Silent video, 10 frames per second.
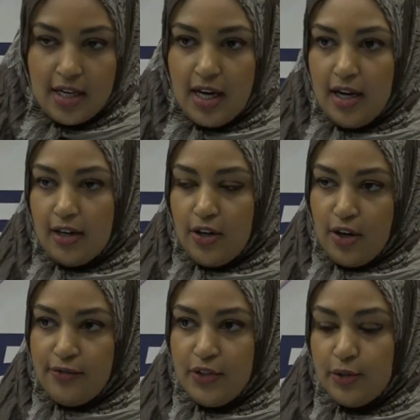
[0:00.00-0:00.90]
Uh,
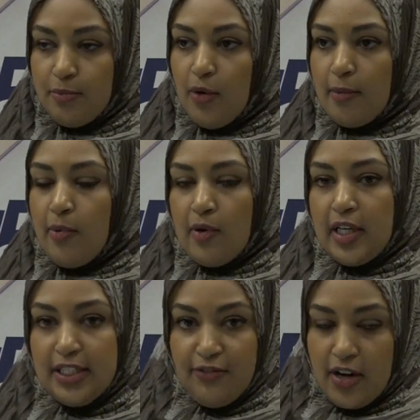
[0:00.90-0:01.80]
curfew is more
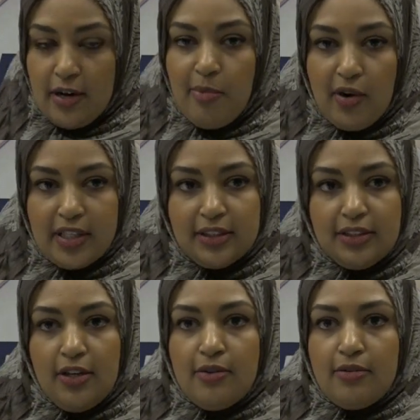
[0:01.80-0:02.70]
important. Is very important.
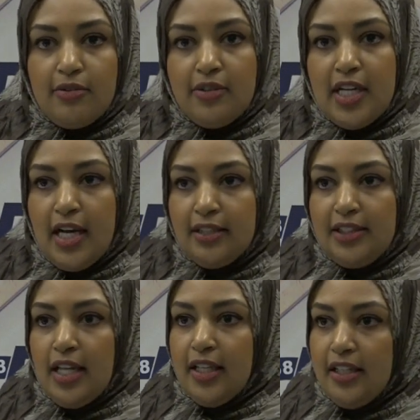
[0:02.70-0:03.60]
So not
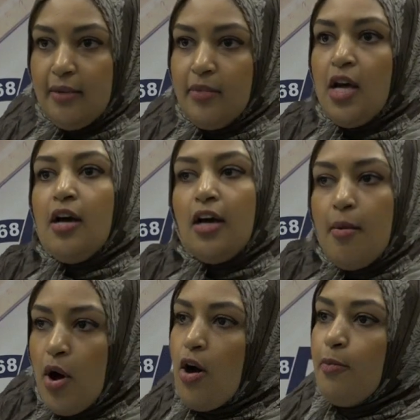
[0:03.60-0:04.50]
telling them
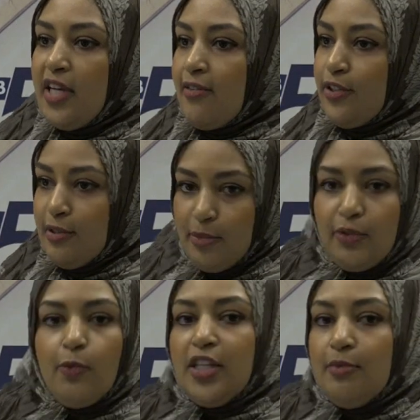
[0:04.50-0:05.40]
come home whenever the
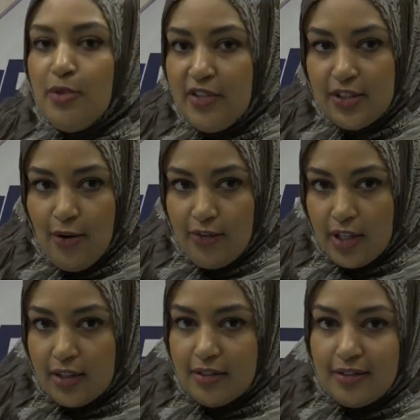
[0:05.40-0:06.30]
when the movie's over.
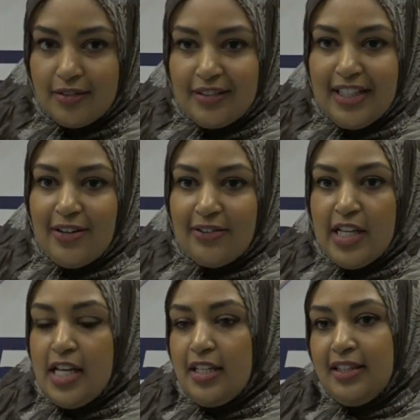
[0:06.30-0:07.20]
you know,
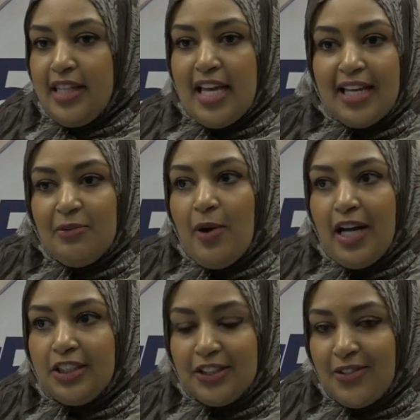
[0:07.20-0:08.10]
they can
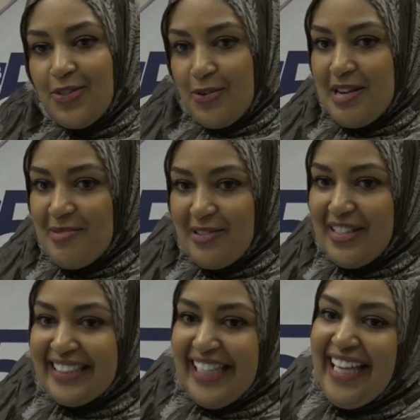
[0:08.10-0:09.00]
watch three
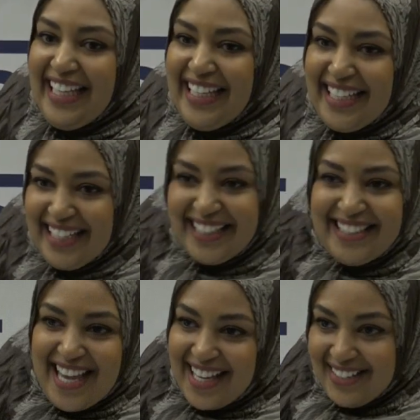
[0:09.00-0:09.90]
movies and
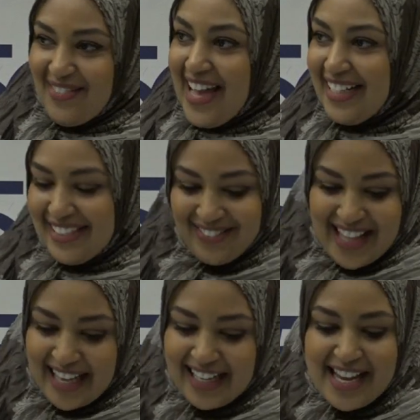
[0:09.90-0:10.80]
take advantage of
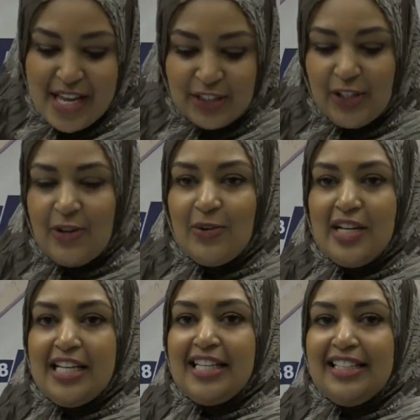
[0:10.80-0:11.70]
that. So,
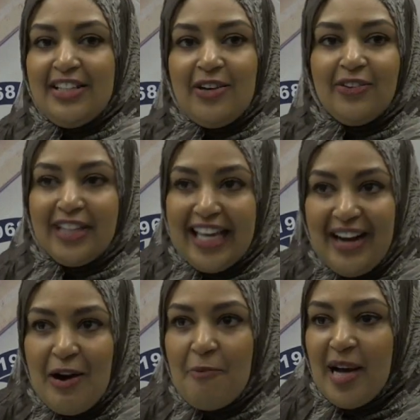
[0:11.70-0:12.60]
you know,
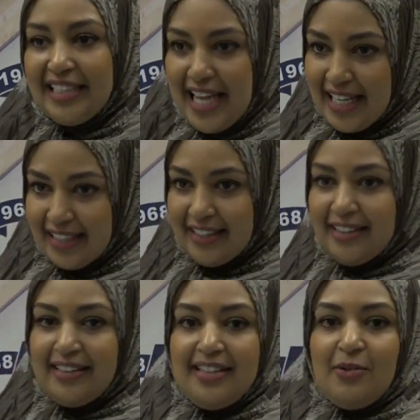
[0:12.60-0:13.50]
get home by ten,
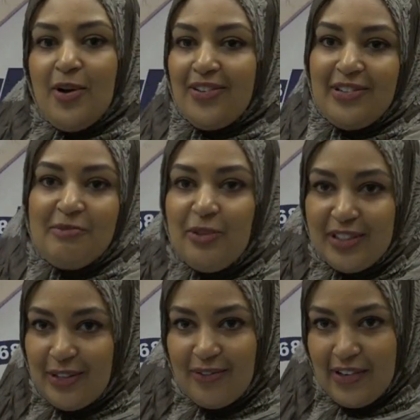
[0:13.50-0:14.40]
whether the
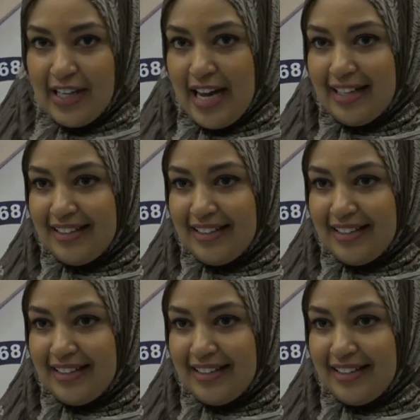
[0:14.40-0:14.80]
movie's over or not.